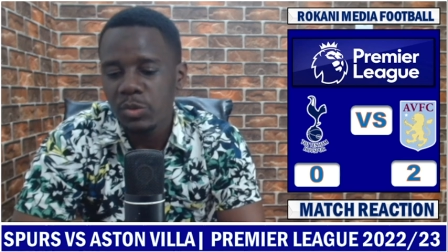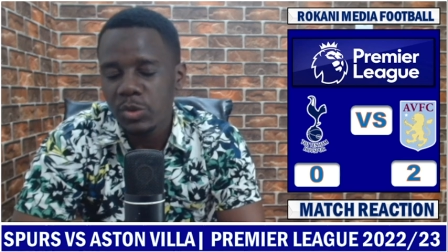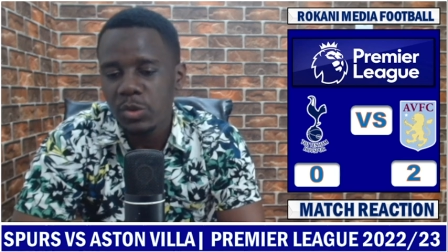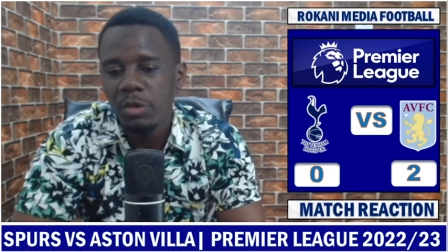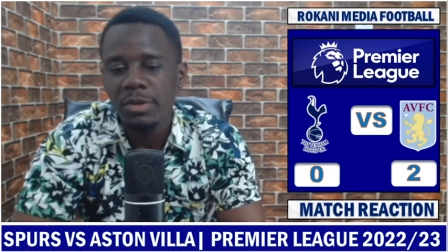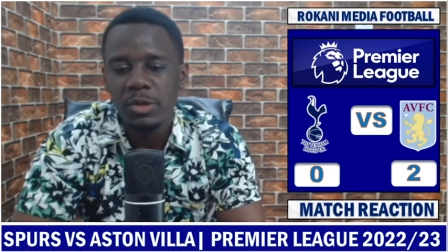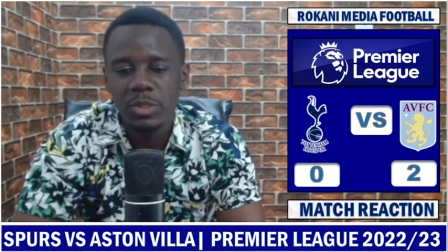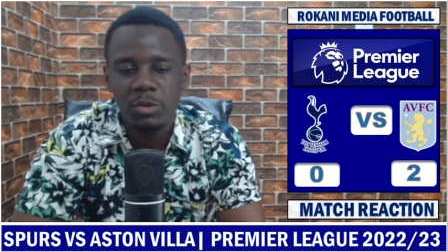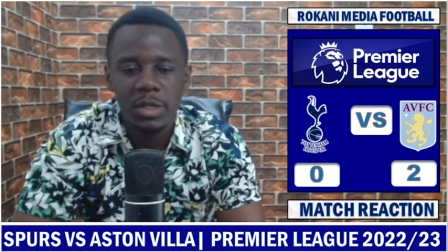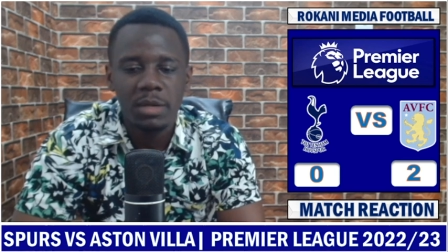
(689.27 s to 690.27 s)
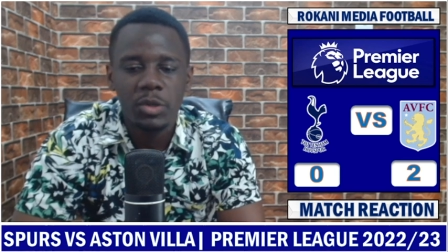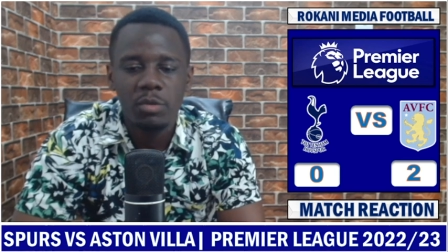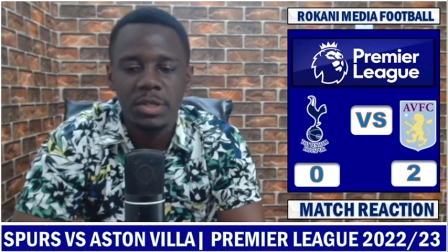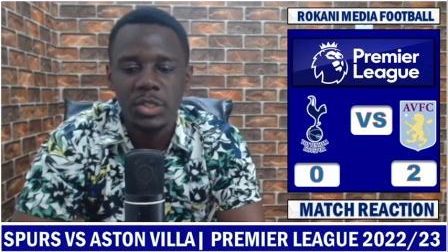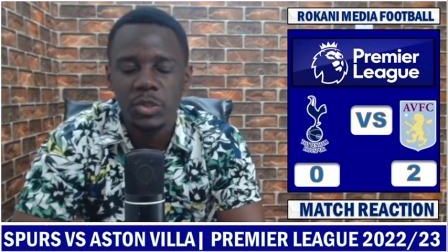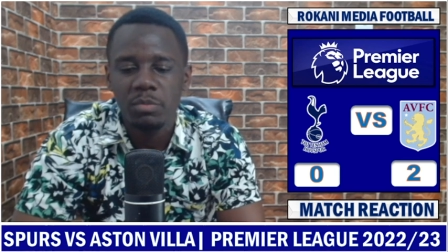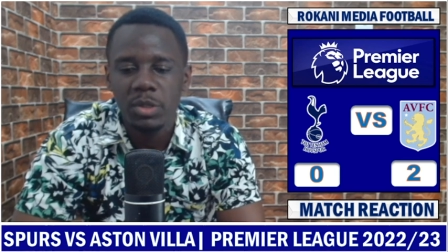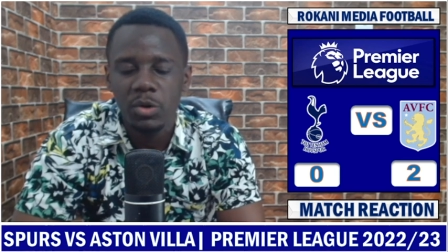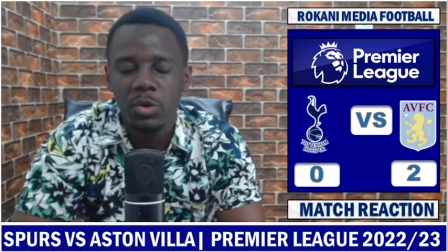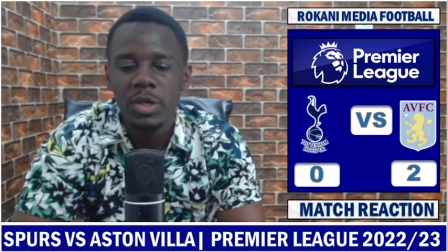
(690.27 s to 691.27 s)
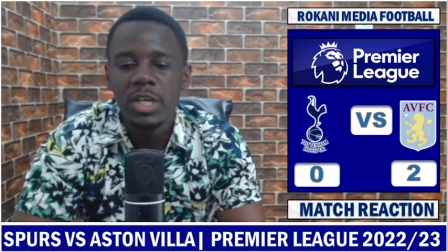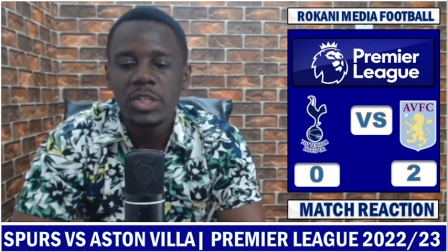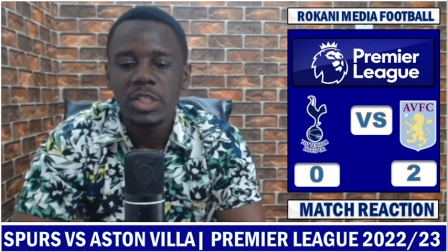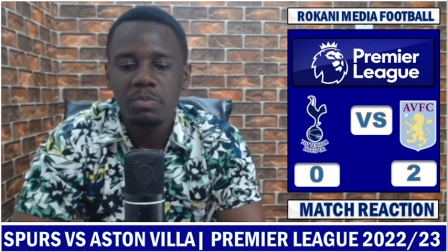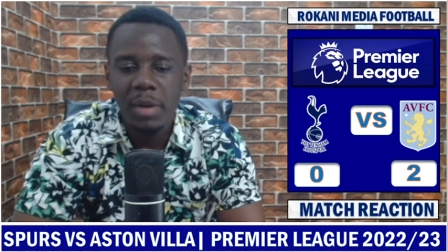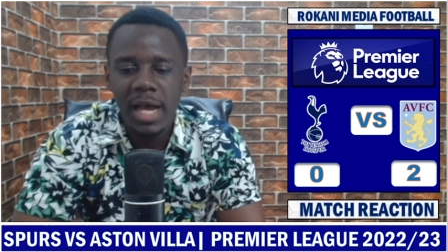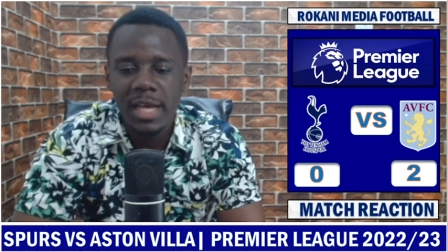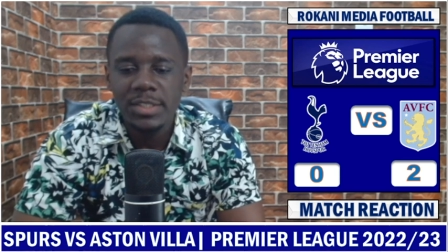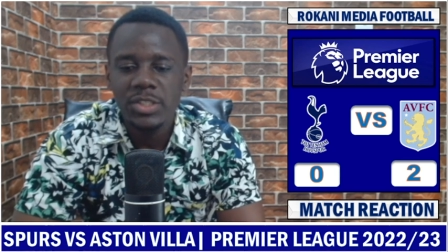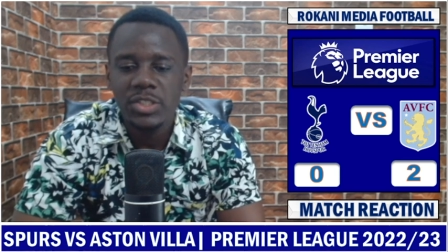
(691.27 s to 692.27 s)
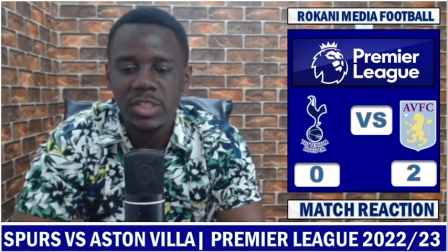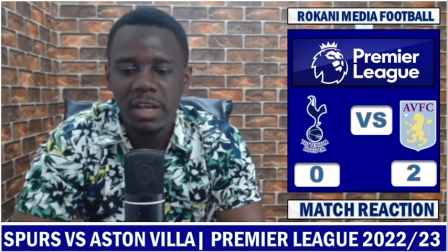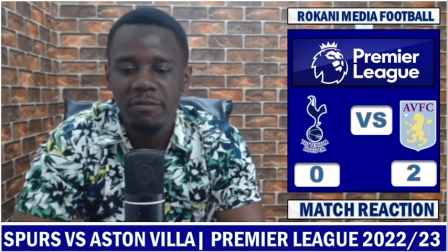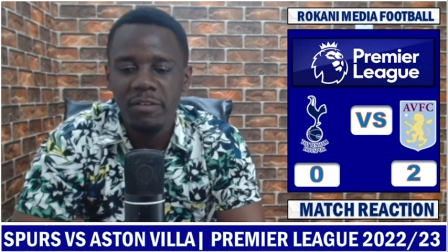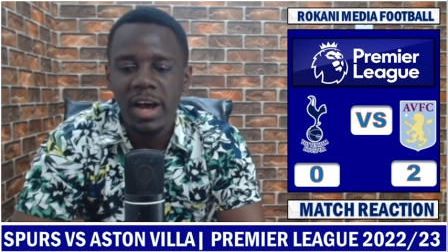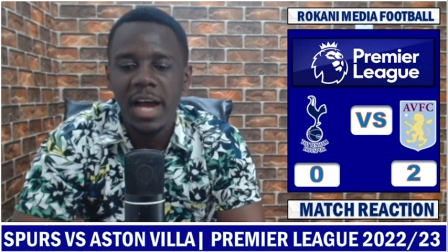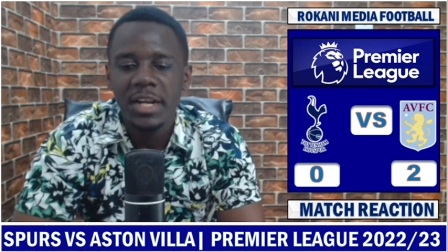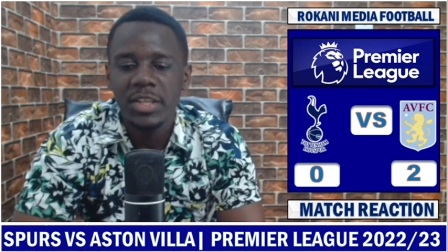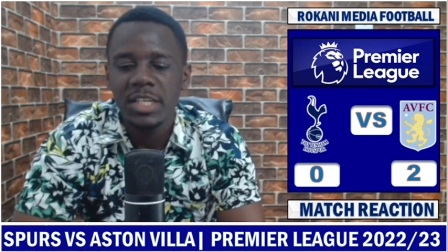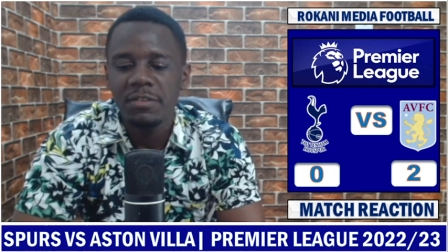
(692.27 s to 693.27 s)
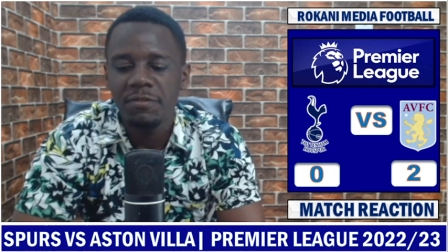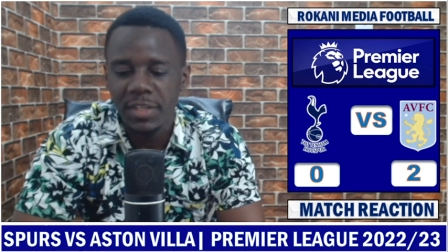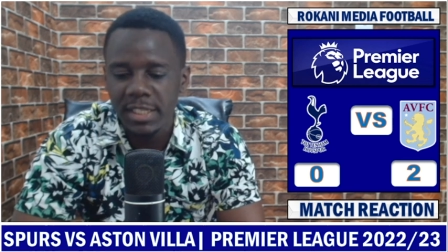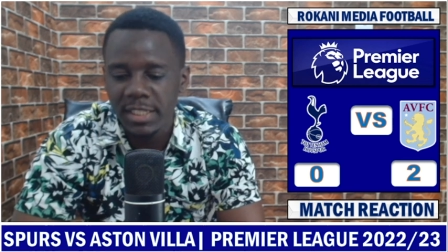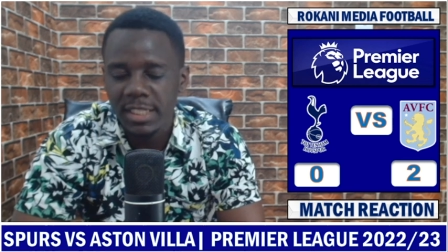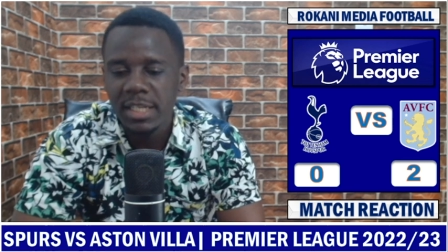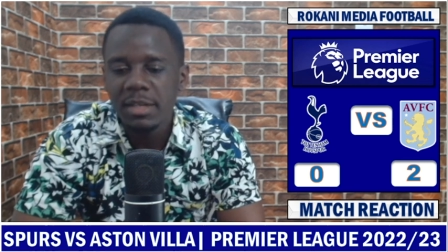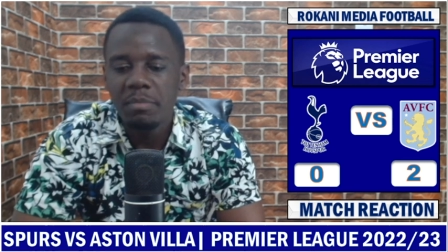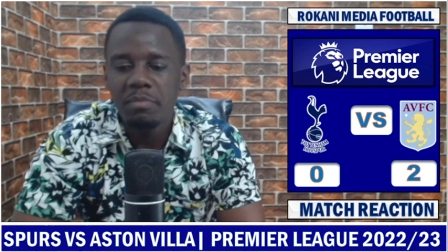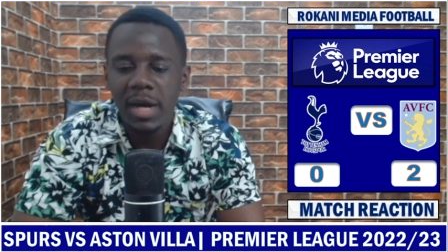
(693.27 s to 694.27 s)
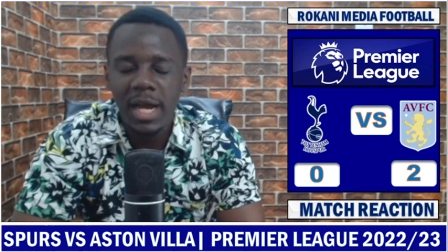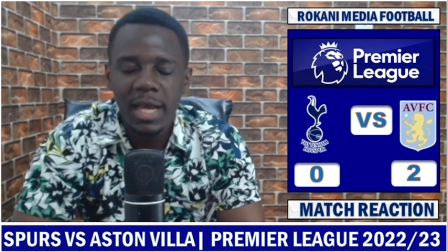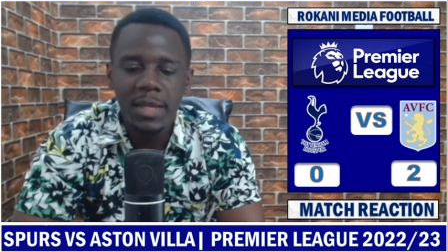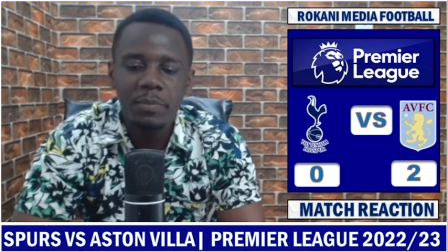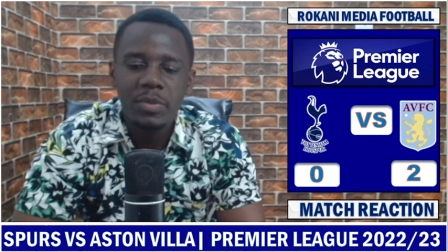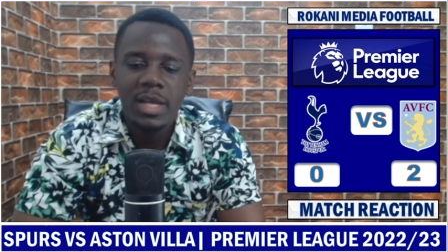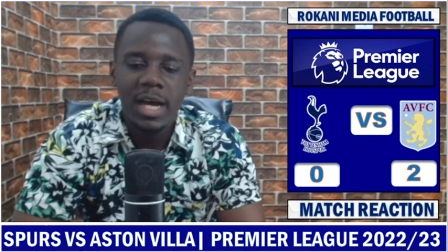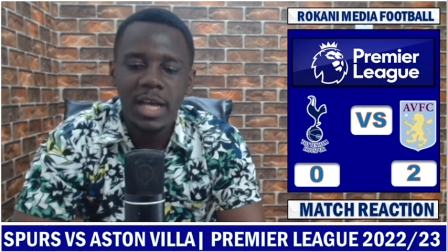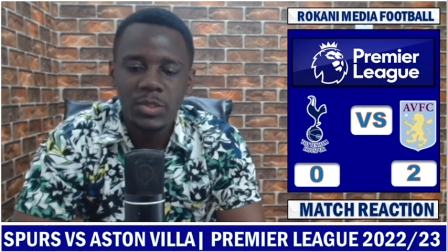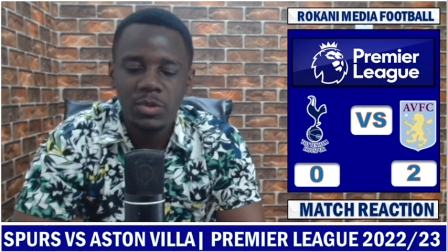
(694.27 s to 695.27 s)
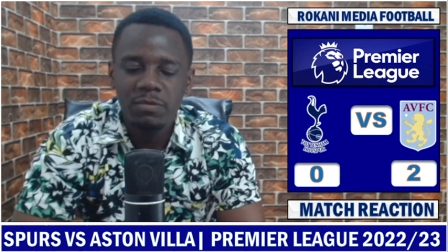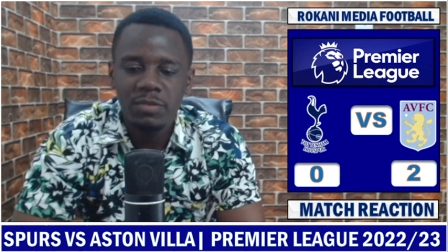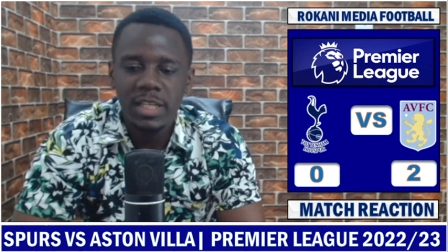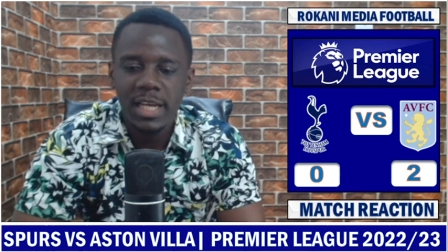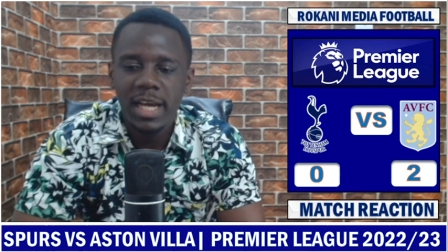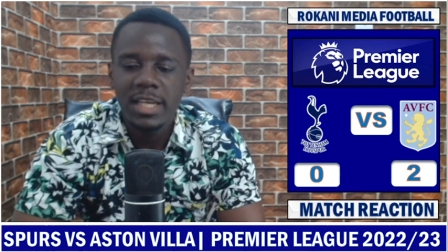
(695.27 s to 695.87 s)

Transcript: So your reactions are welcome in the comment section below. Spurs suffer another defeat by Aston Villa.